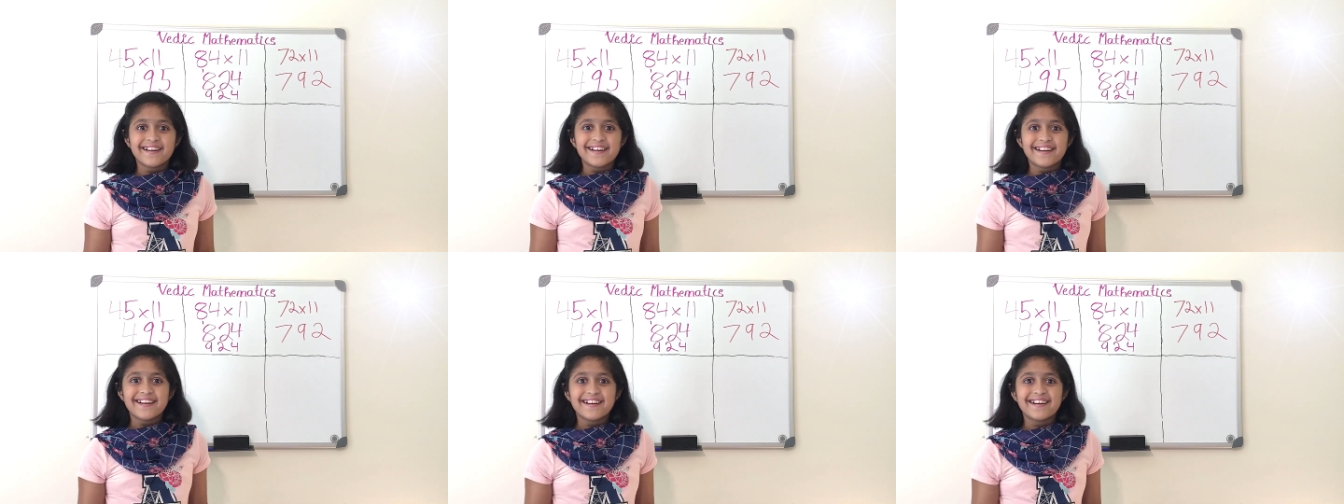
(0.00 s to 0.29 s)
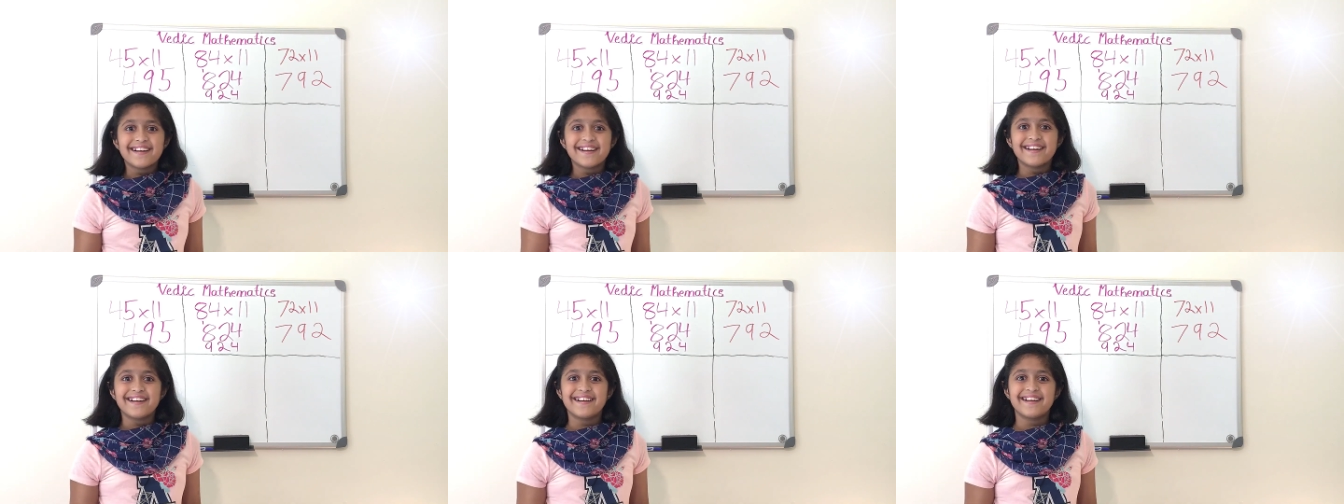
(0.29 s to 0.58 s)
Oh,
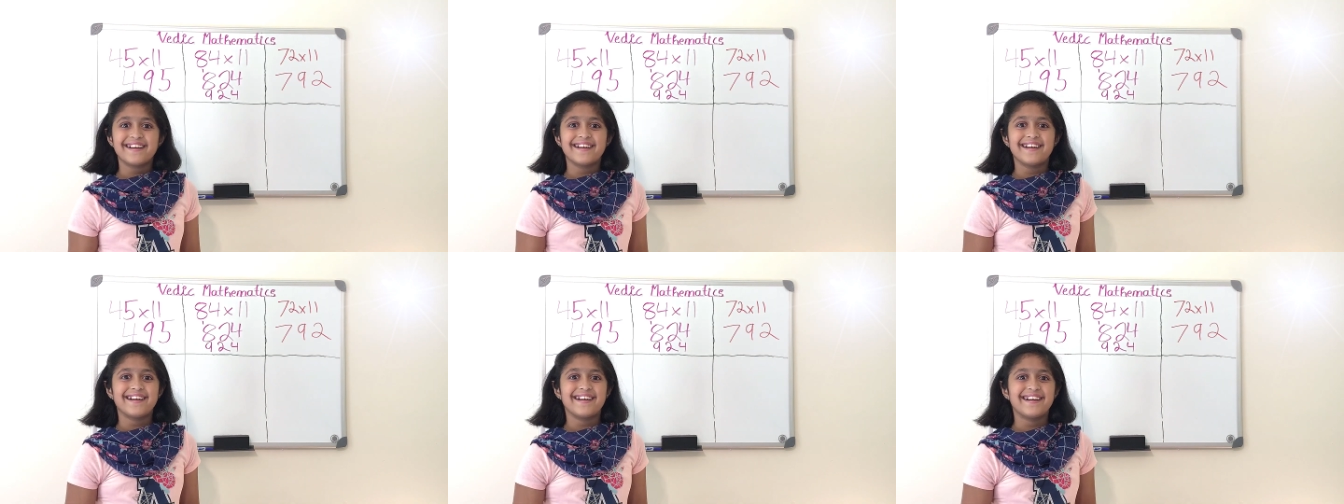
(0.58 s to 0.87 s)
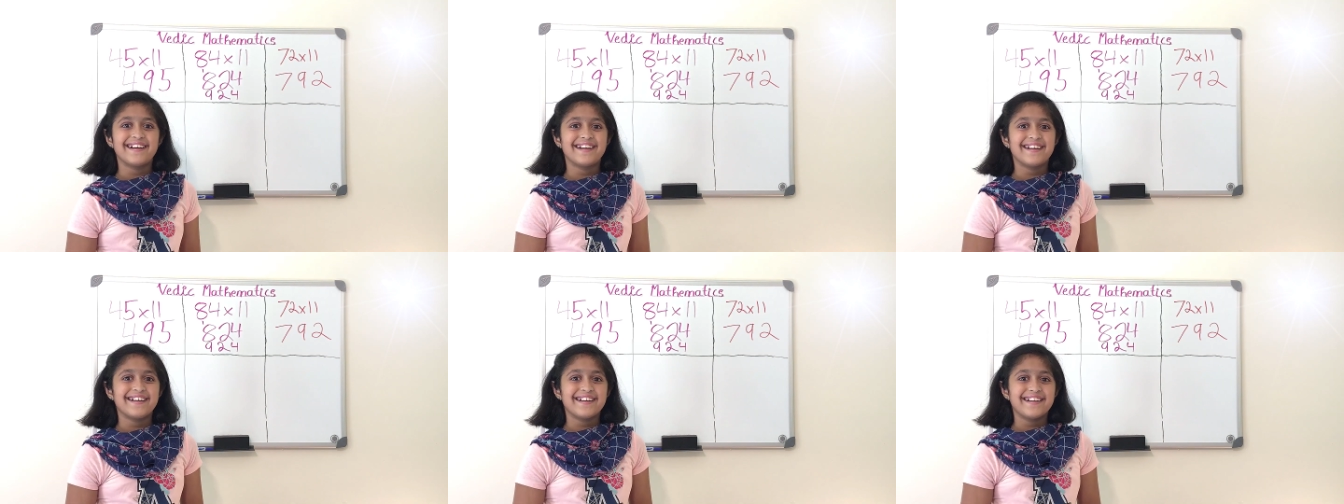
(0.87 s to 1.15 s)
yes.
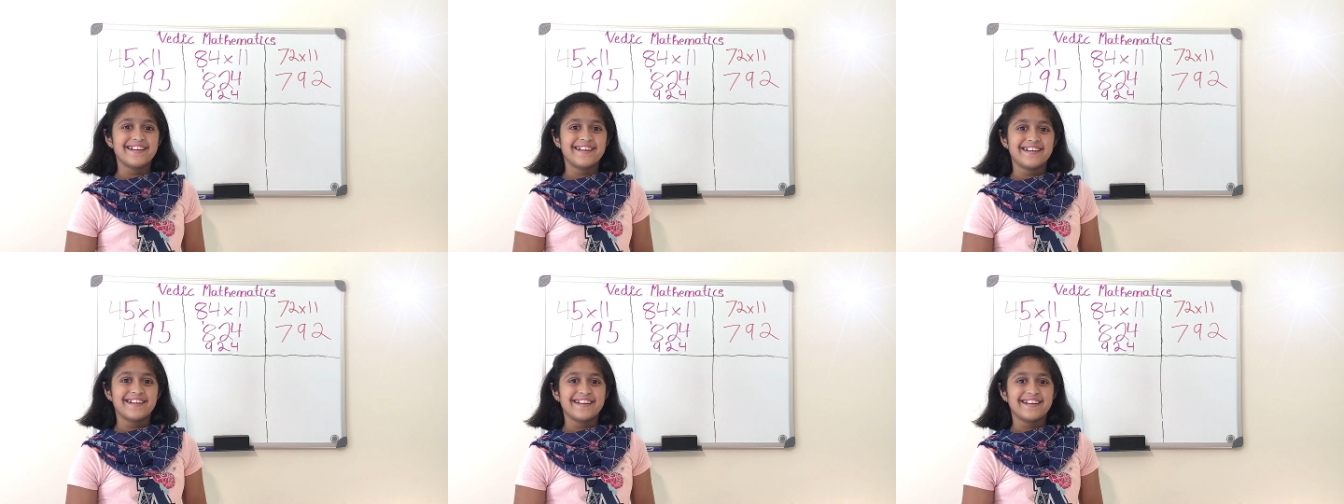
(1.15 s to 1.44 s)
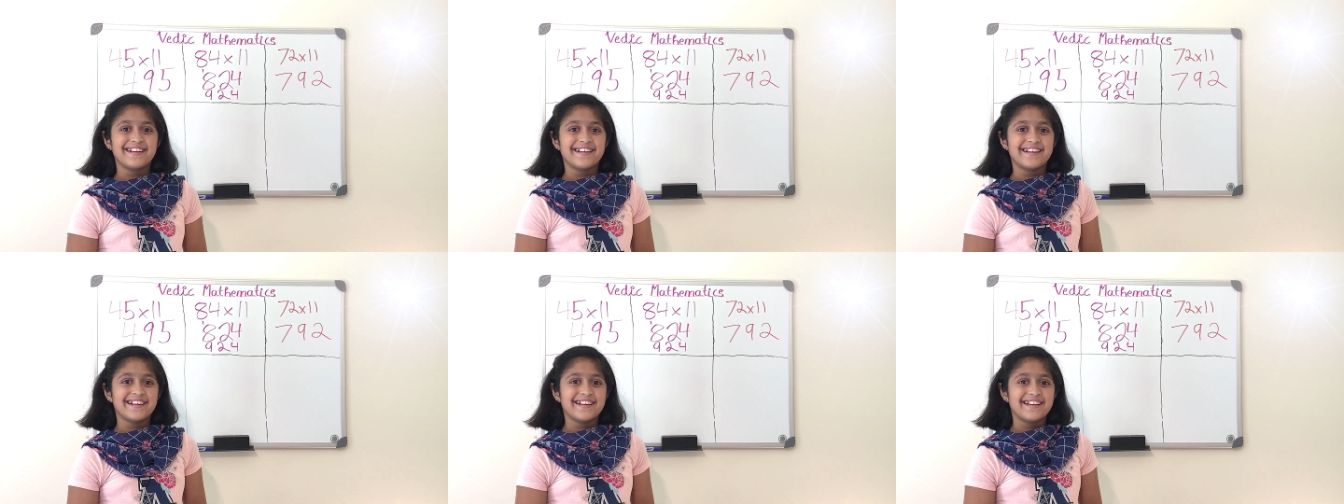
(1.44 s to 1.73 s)
Thank you so
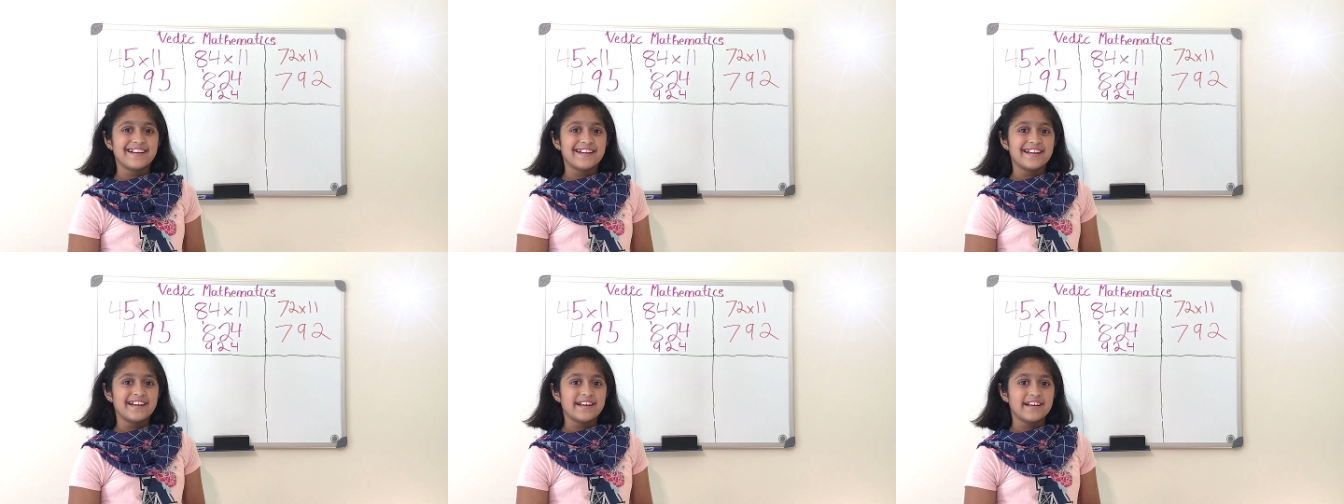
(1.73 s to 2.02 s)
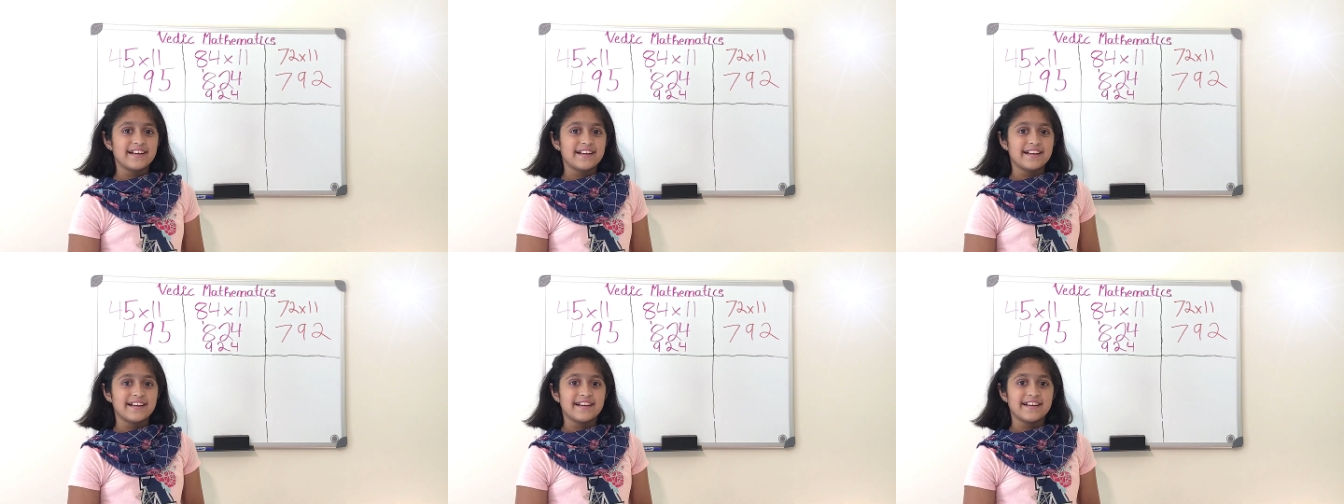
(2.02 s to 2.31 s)
much, Neha.
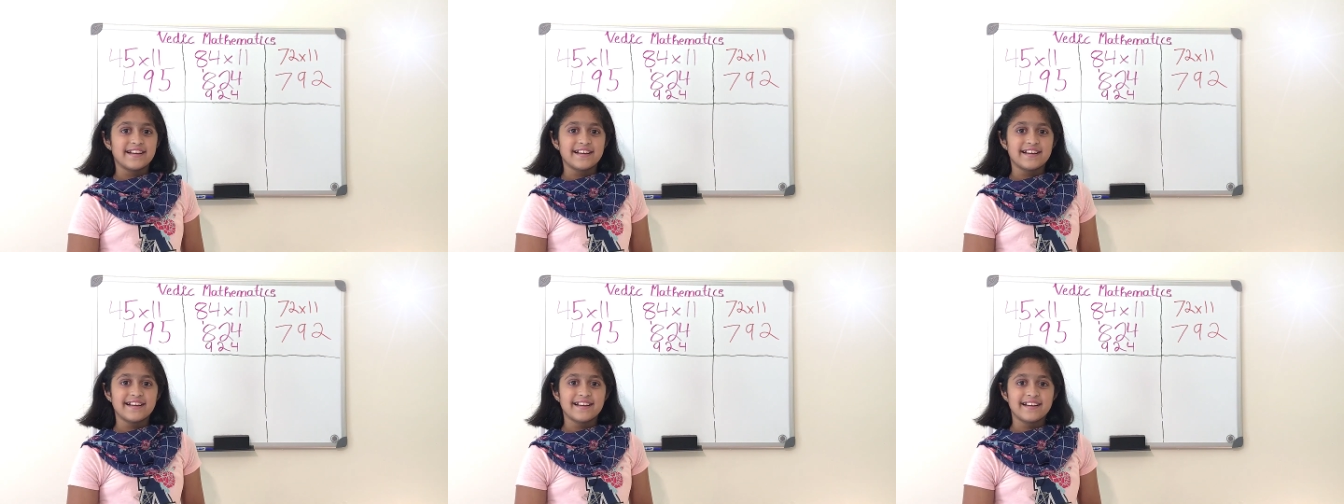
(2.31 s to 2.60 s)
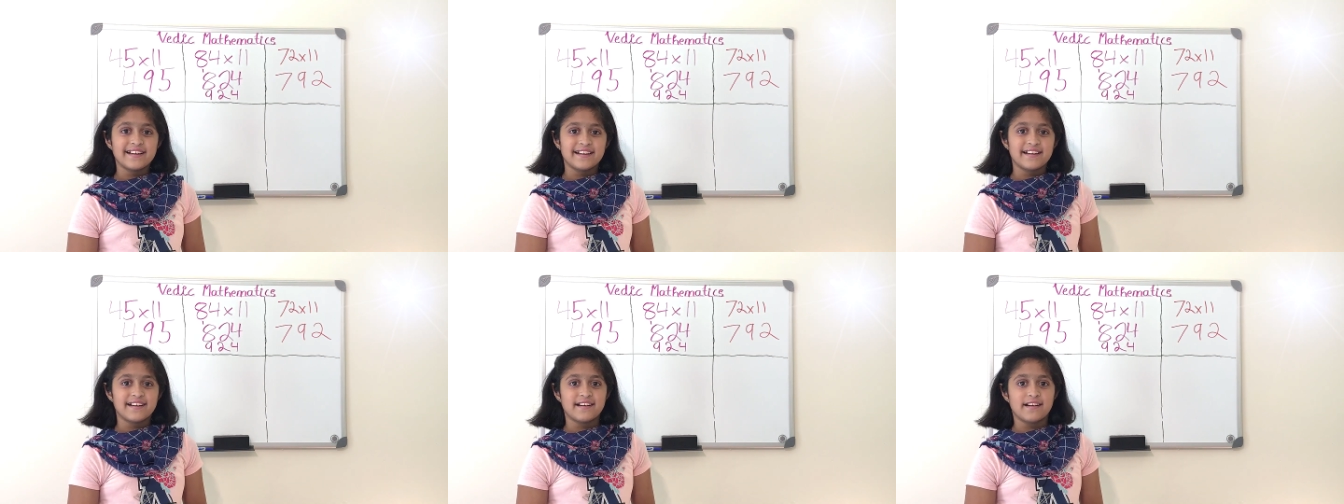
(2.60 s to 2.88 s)
How about one more